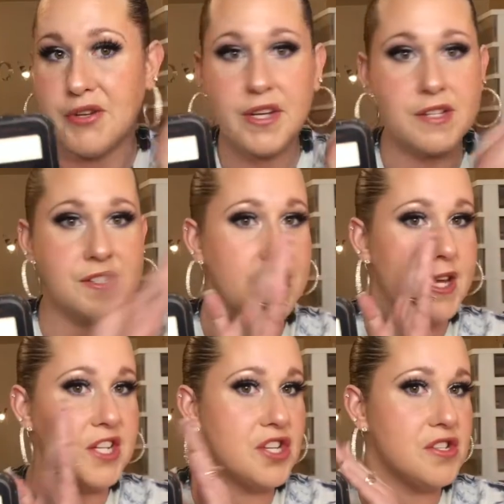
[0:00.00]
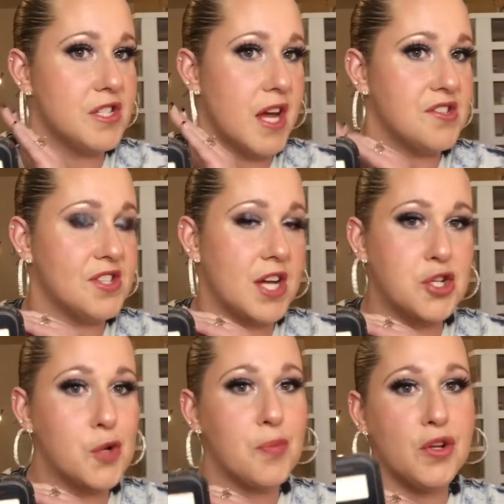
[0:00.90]
you can see, it just does
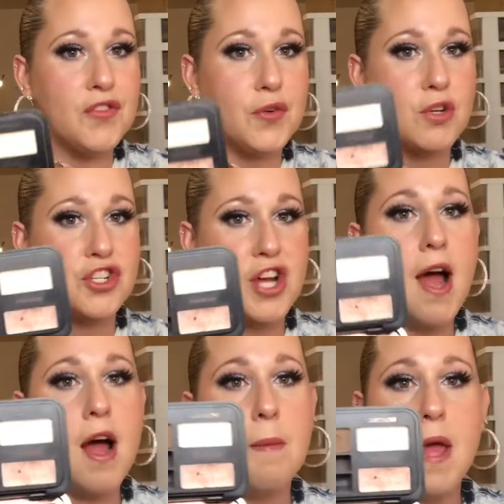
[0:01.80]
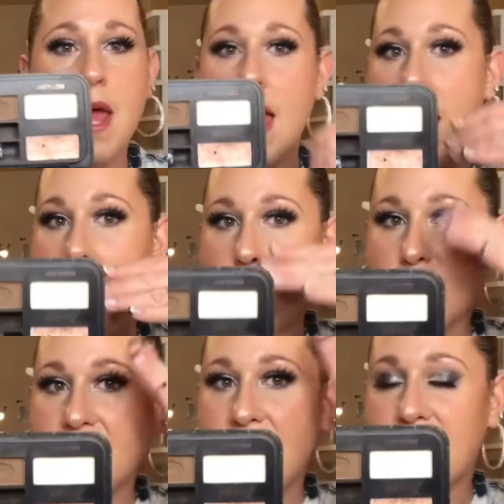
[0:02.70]
such a beautiful job at
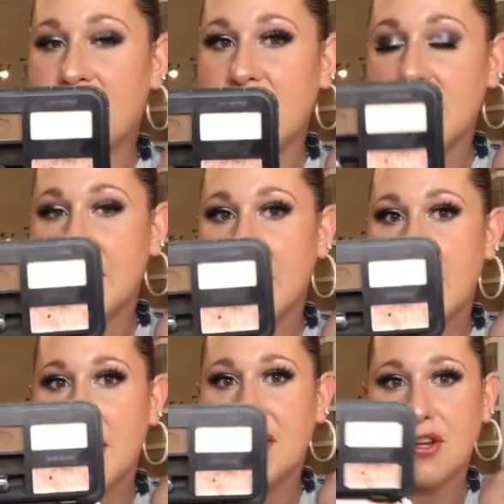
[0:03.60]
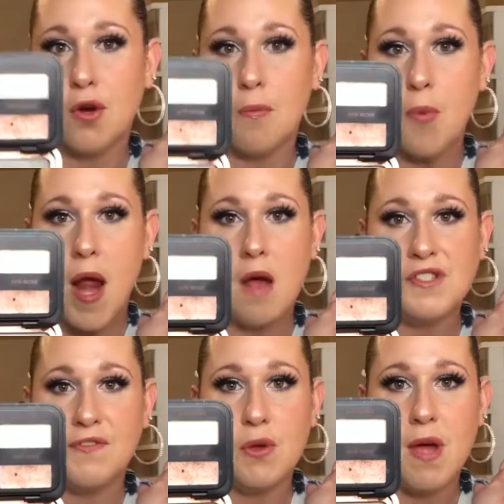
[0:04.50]
really filling in your
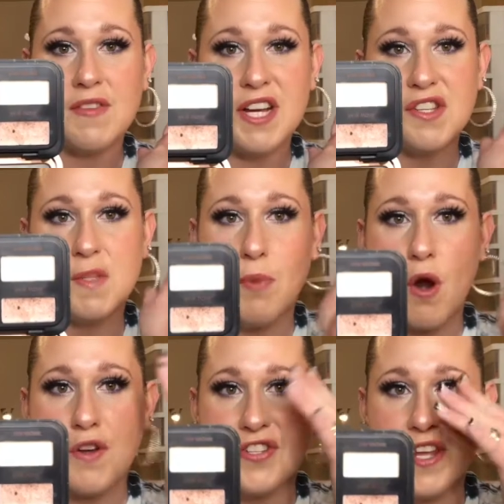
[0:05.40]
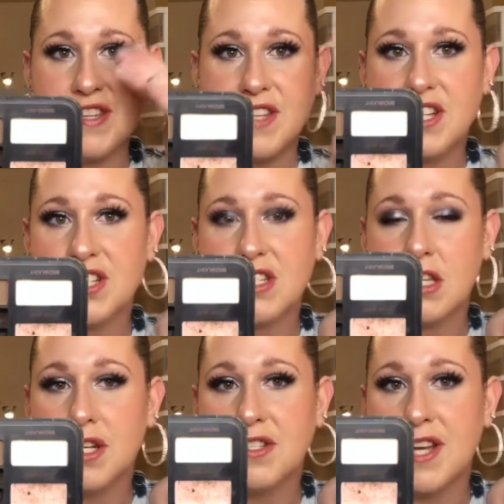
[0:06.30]
brows. If you have any sparseness, it just
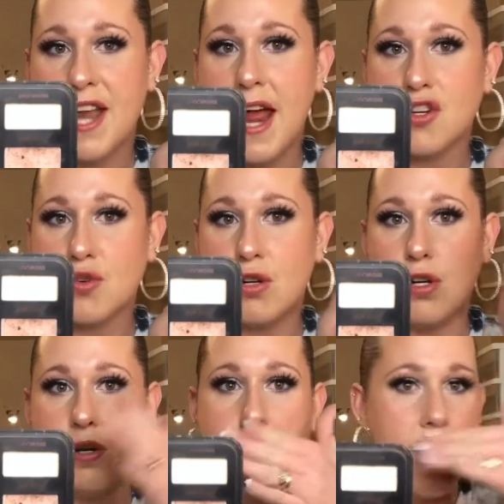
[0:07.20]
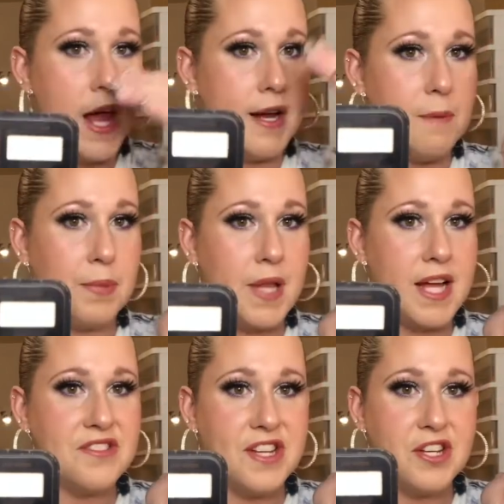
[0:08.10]
looks natural and it
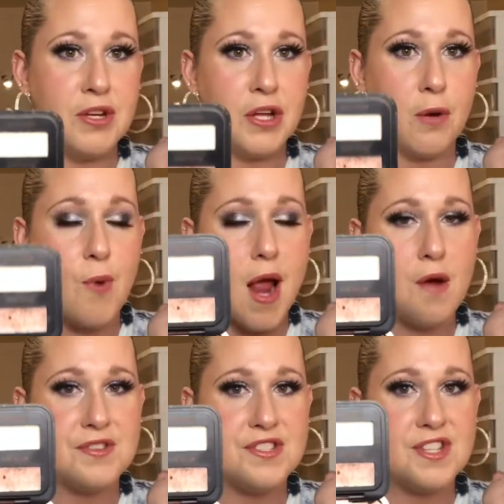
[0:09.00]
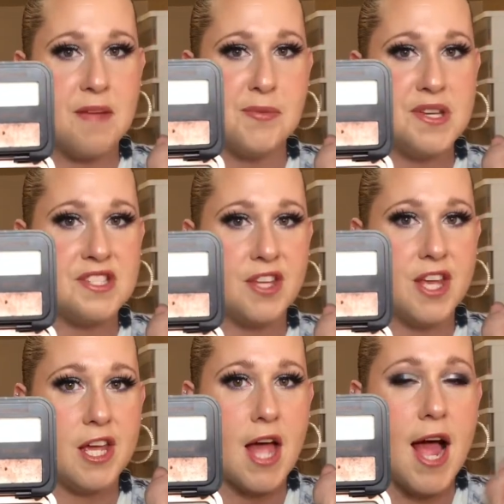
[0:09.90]
blends into your brows
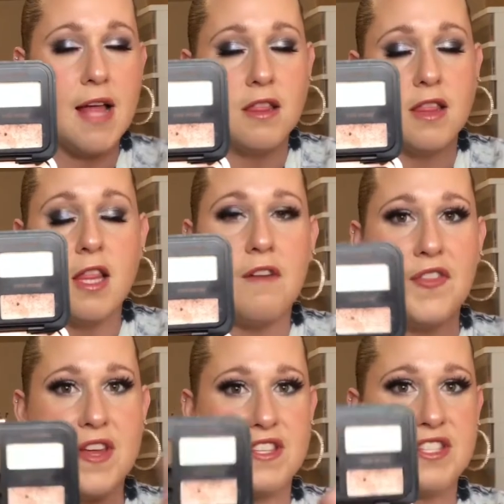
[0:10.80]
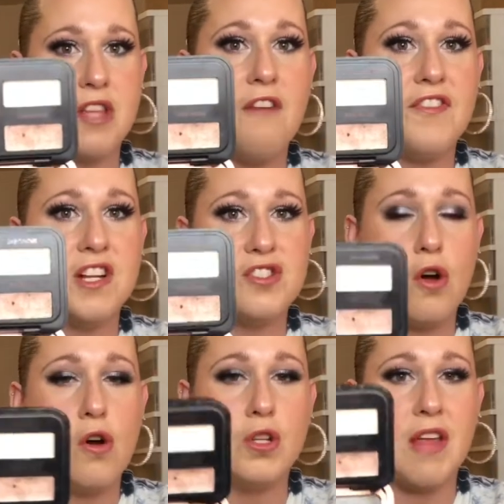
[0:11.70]
seamlessly. I love this stuff, and it's
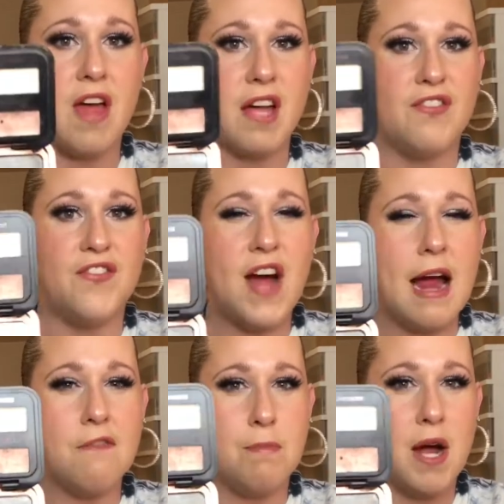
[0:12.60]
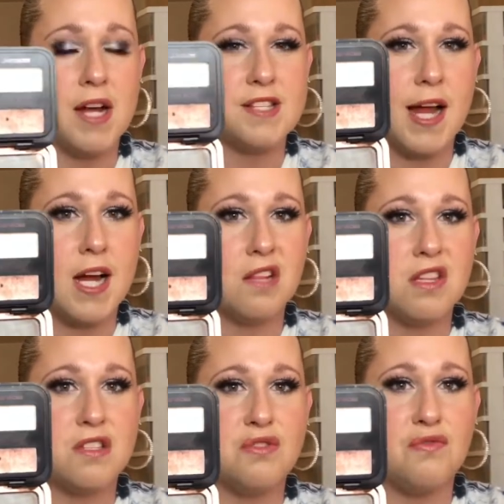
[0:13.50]
only like five bucks I got
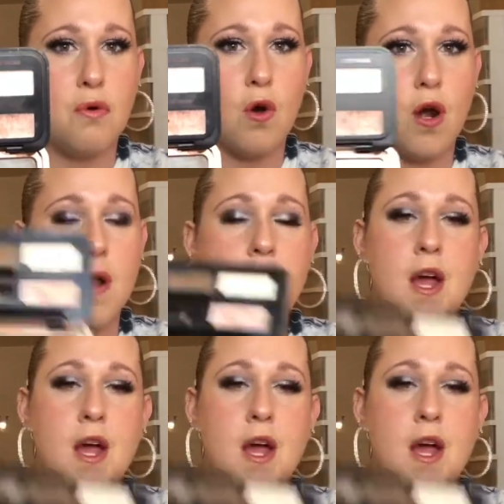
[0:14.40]
this for.